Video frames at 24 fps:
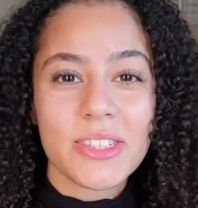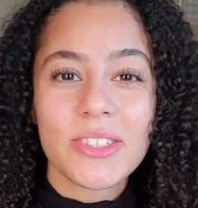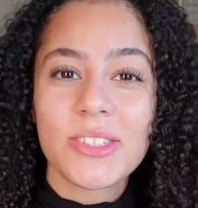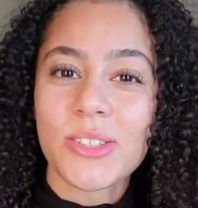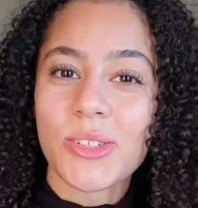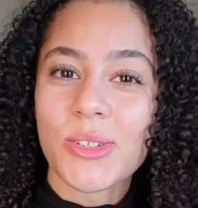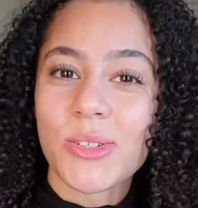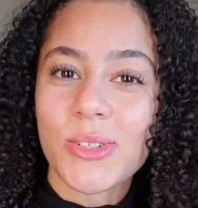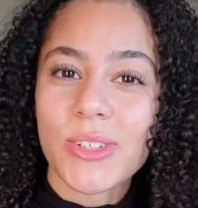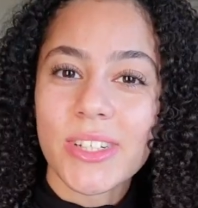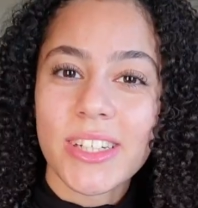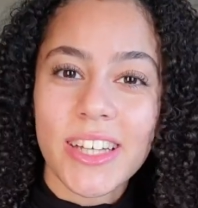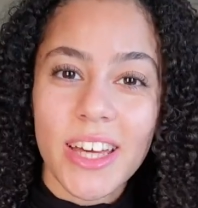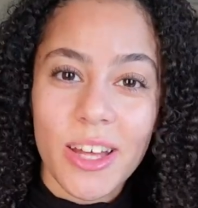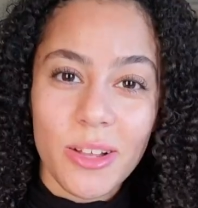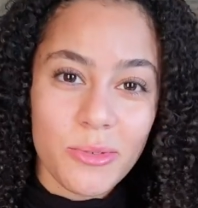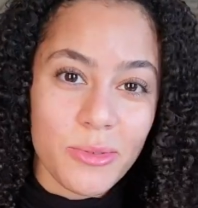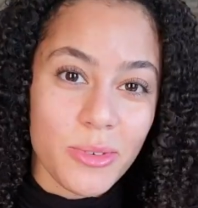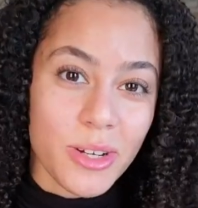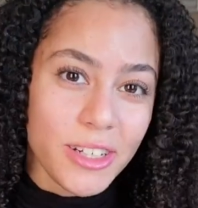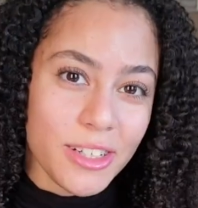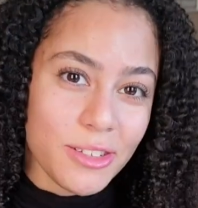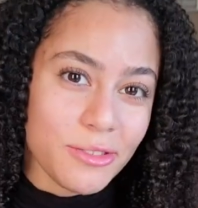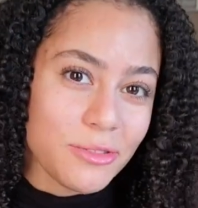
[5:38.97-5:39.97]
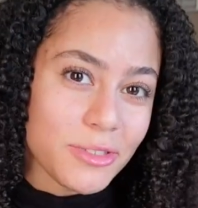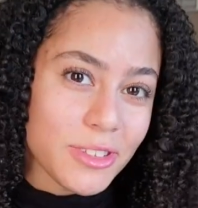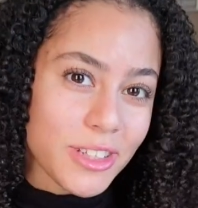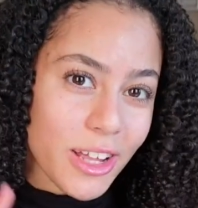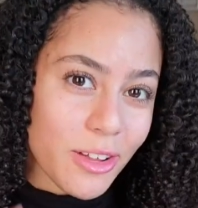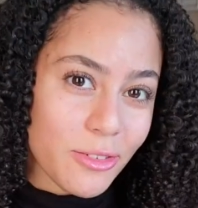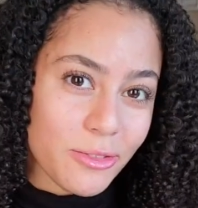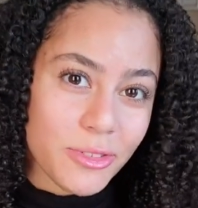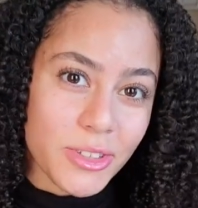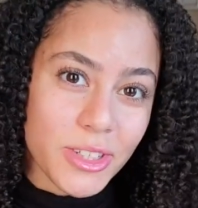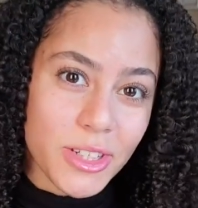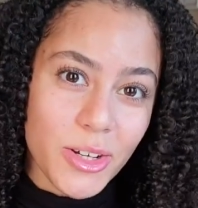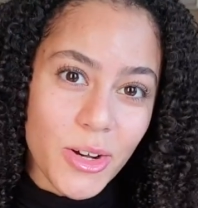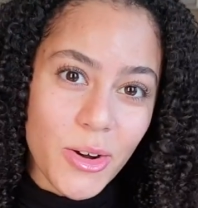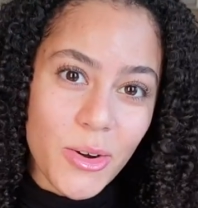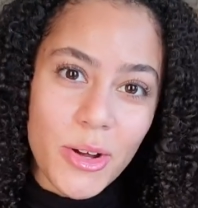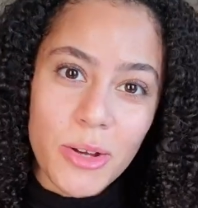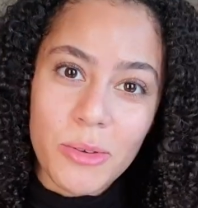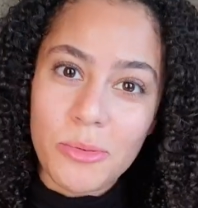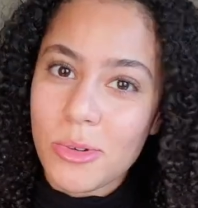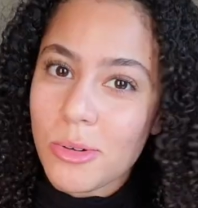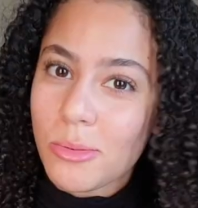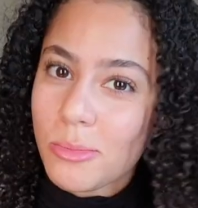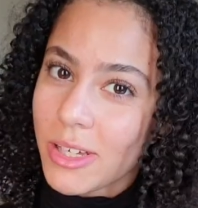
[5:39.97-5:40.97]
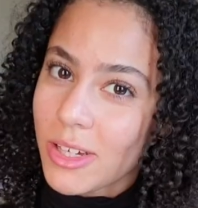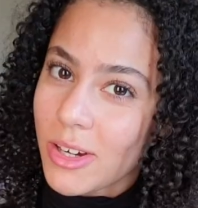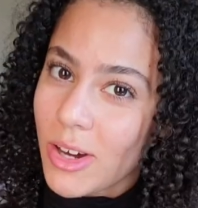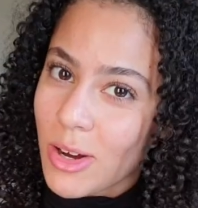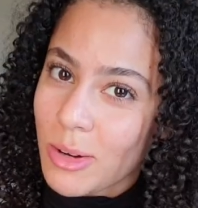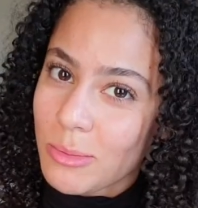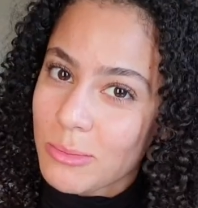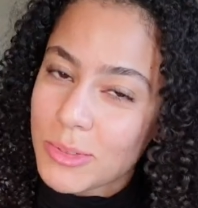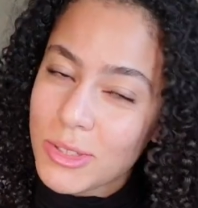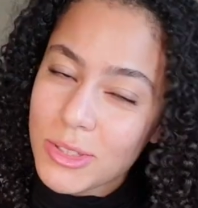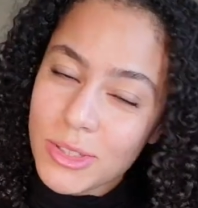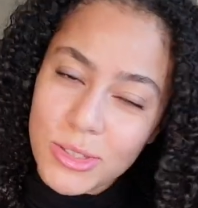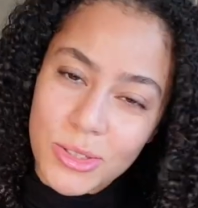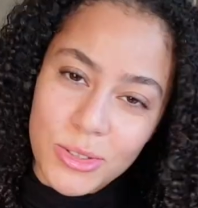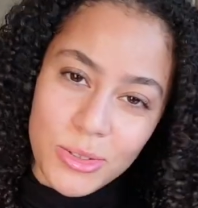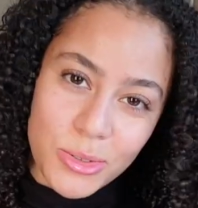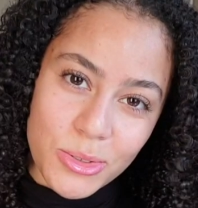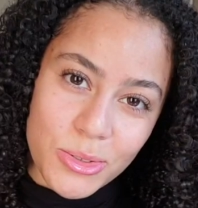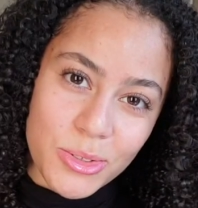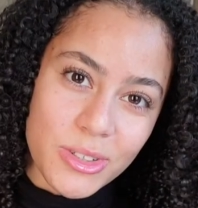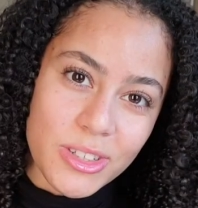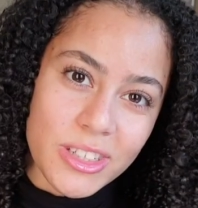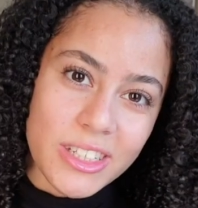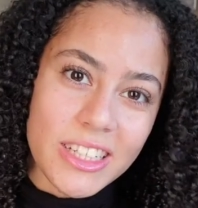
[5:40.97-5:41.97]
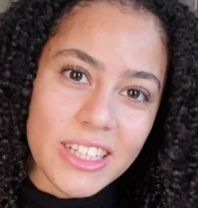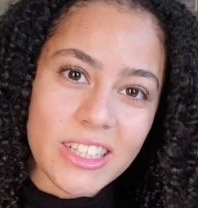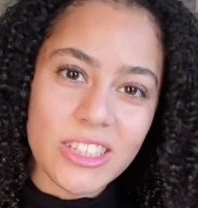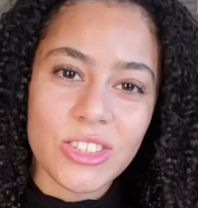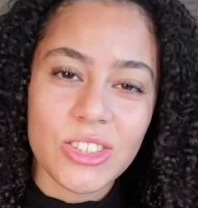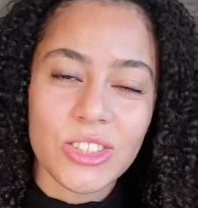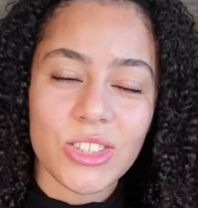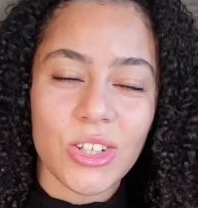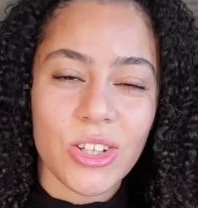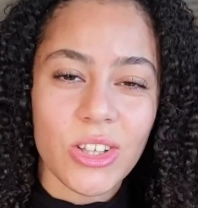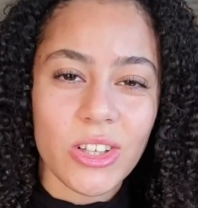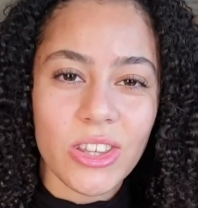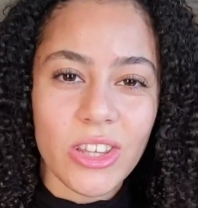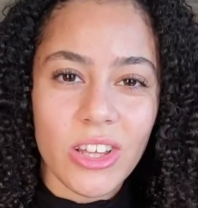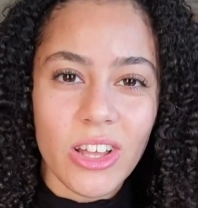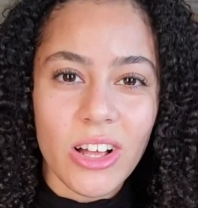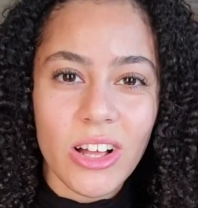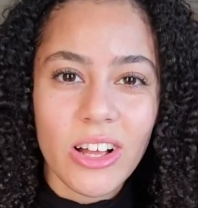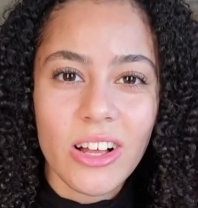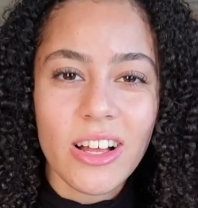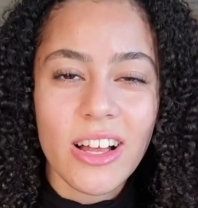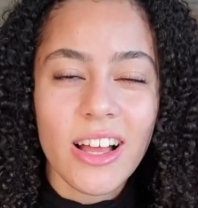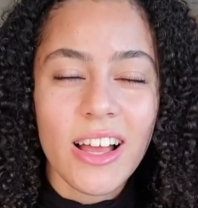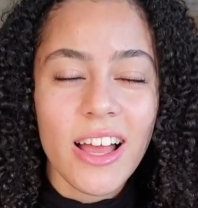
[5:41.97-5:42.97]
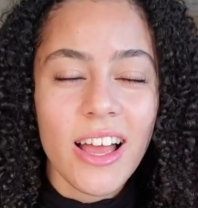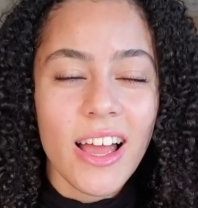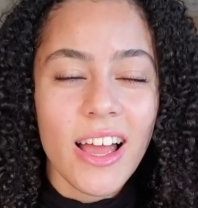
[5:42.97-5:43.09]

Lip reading: So get ready for that video. It will be up soon, inshallah.